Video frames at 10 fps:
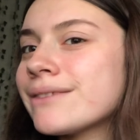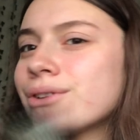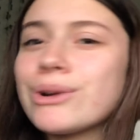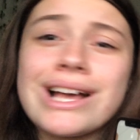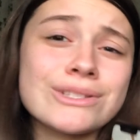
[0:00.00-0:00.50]
if
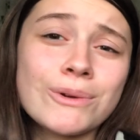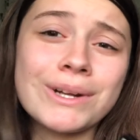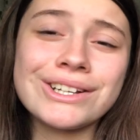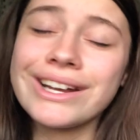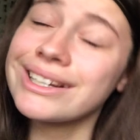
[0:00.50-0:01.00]
you guys are
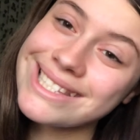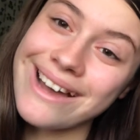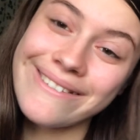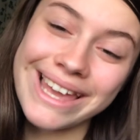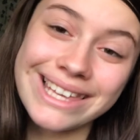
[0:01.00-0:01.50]
wondering.
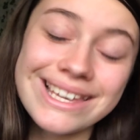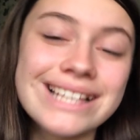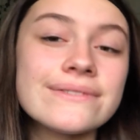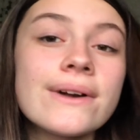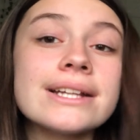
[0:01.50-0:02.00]
So thank you
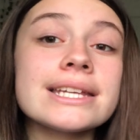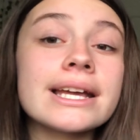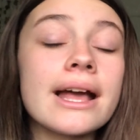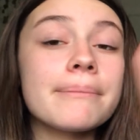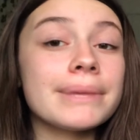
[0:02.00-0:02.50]
guys for watching.